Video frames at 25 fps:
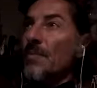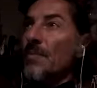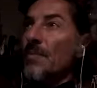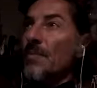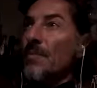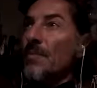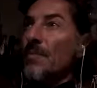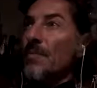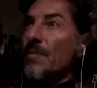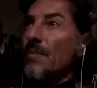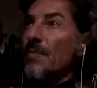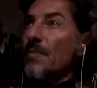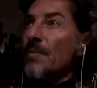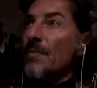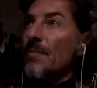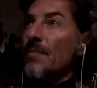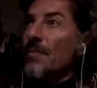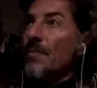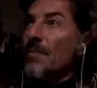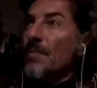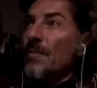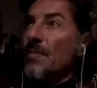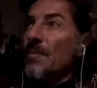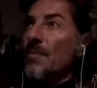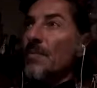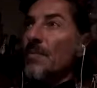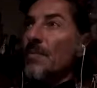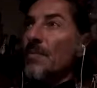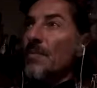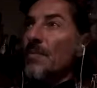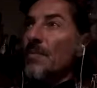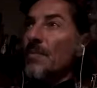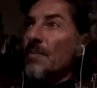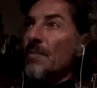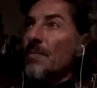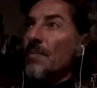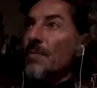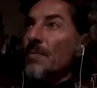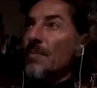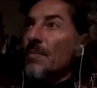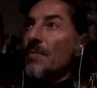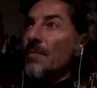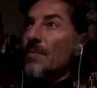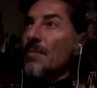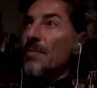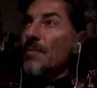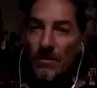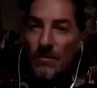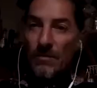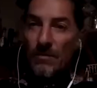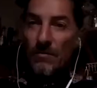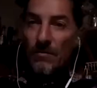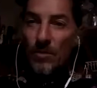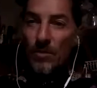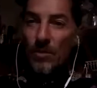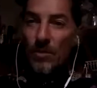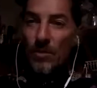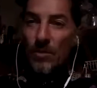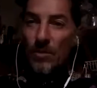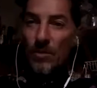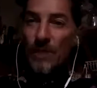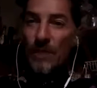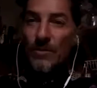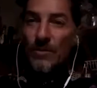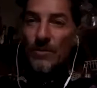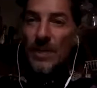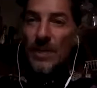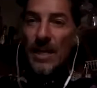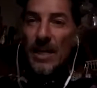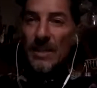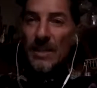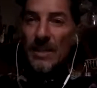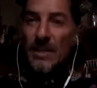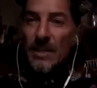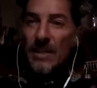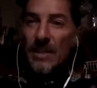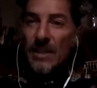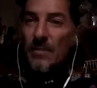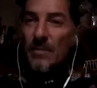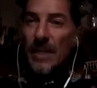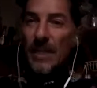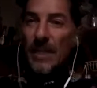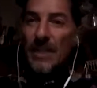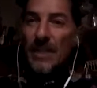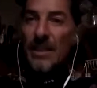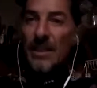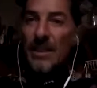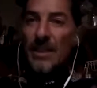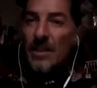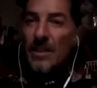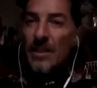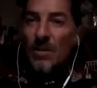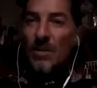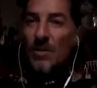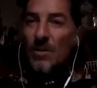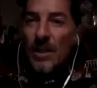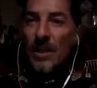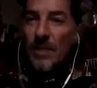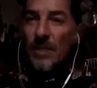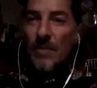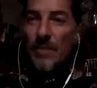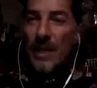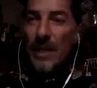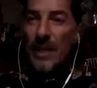reason for to have sex, and man need only a place.